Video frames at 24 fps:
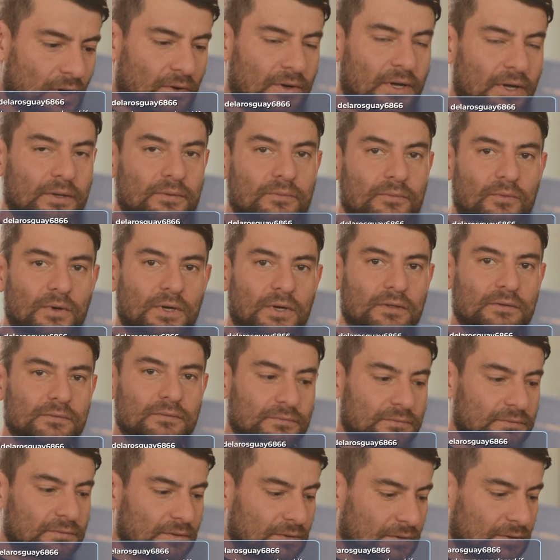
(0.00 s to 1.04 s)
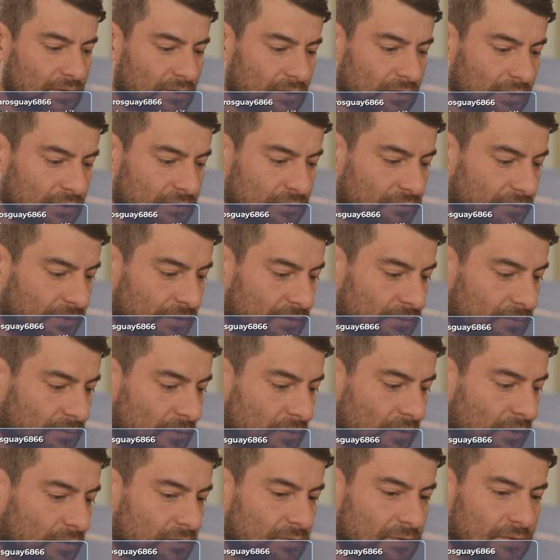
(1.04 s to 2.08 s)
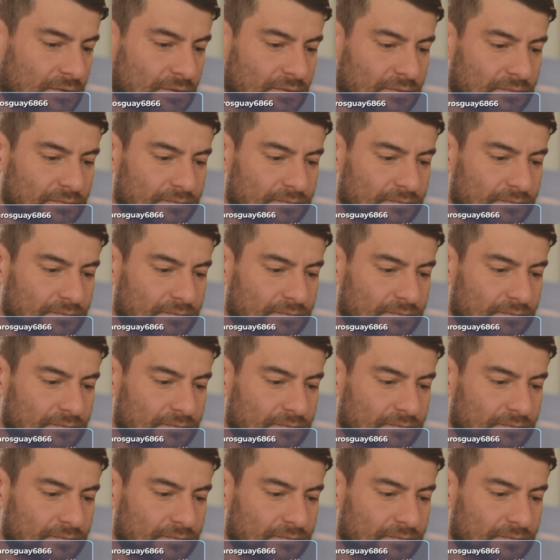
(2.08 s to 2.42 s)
Okay. Well, let's read some quotes.